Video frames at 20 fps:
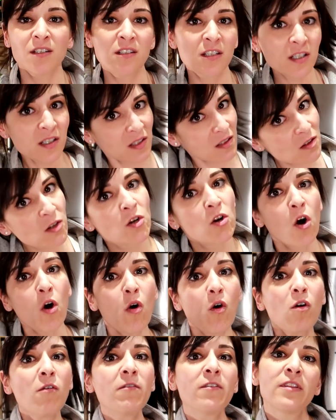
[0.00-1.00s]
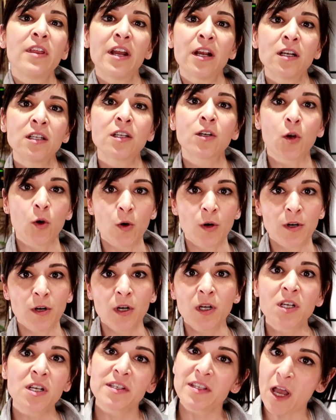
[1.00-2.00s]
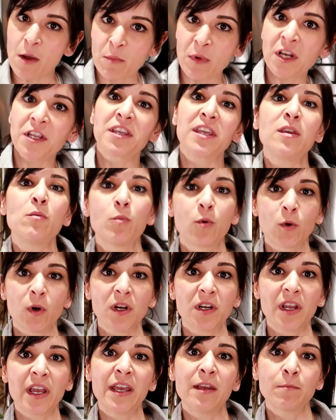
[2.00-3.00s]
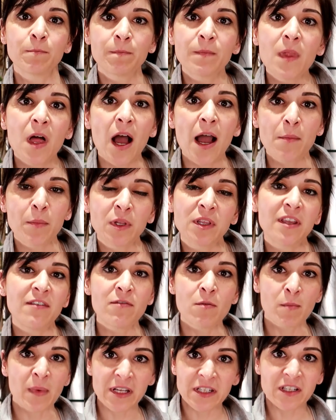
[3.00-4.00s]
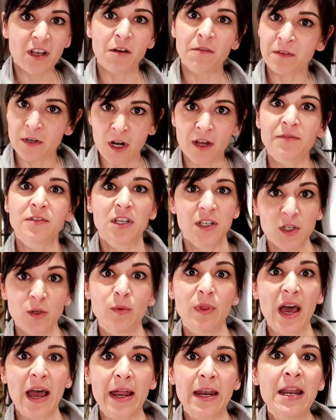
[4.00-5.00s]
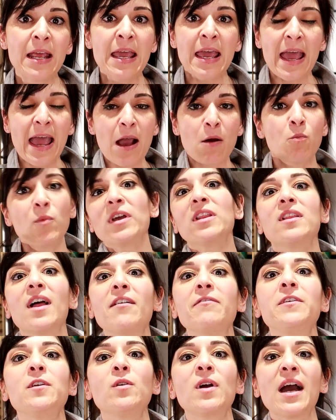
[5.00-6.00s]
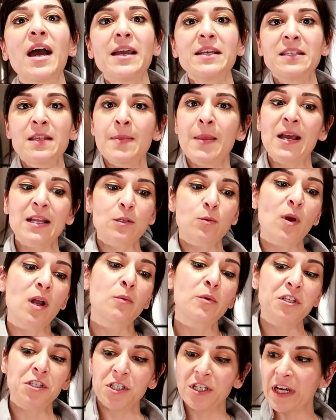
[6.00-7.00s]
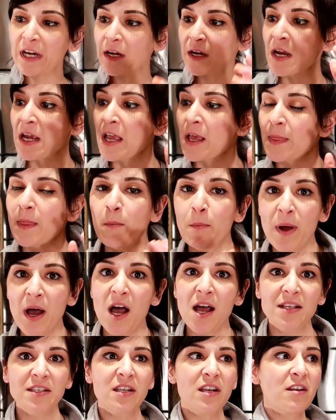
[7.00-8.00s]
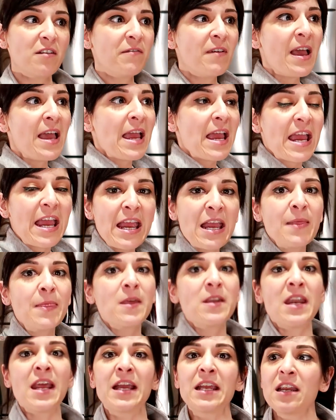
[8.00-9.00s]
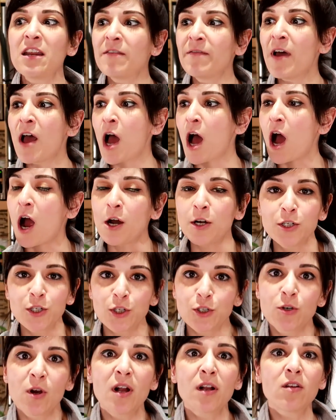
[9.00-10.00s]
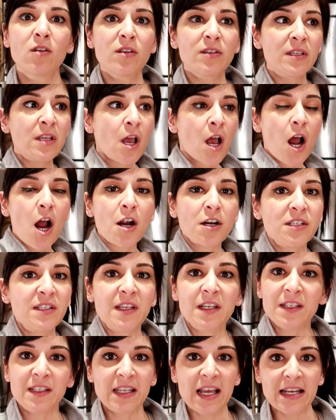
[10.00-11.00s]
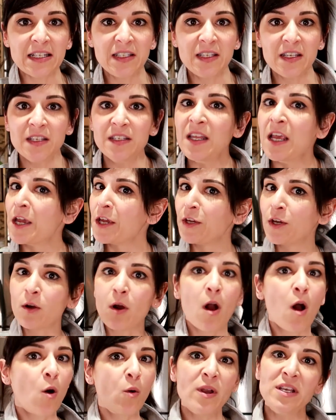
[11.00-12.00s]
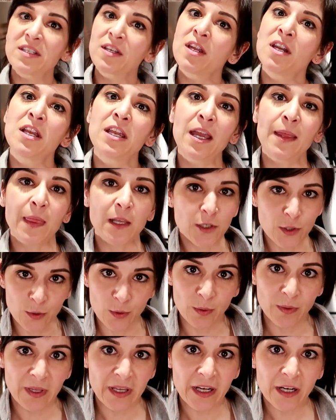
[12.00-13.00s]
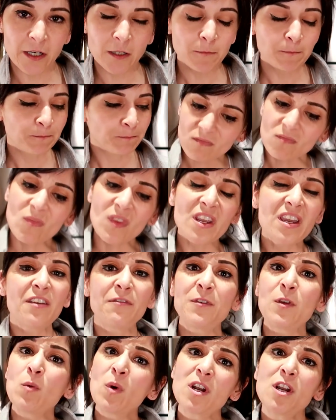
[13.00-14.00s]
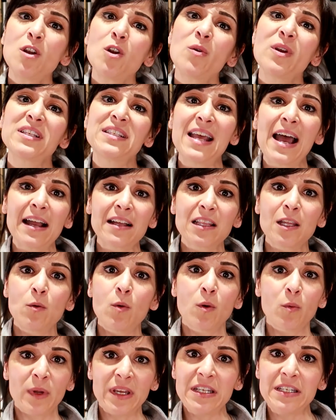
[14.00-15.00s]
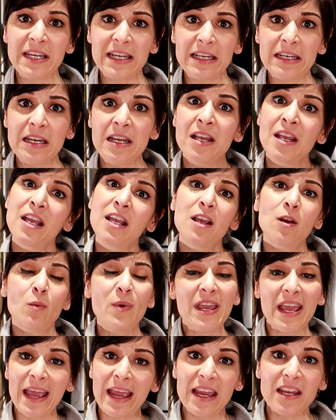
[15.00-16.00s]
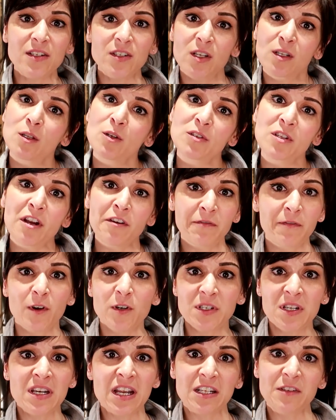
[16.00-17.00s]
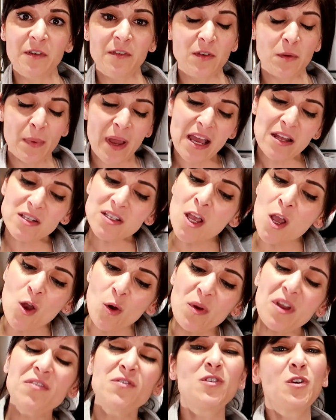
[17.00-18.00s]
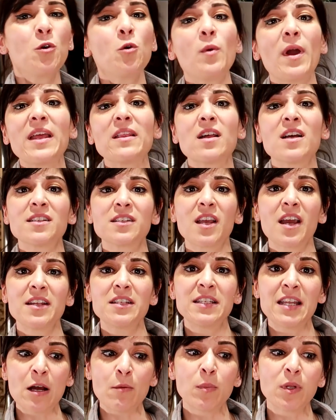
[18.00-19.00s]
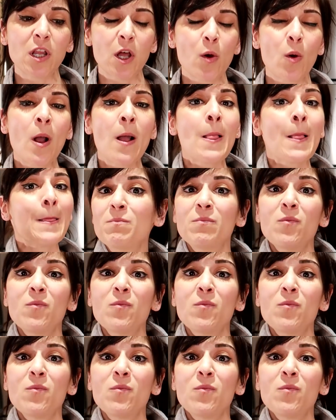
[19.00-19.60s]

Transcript: just go over there in the corner because I'm going to keep working. I believe in myself enough to do that. And we love you guys, and that's why we share the positive and the negative, our struggles, our successes. You're always going to get the truth here. If you want to know exactly what we did, we ate to lose our first and next 50 pounds, we have two weight loss guides down below.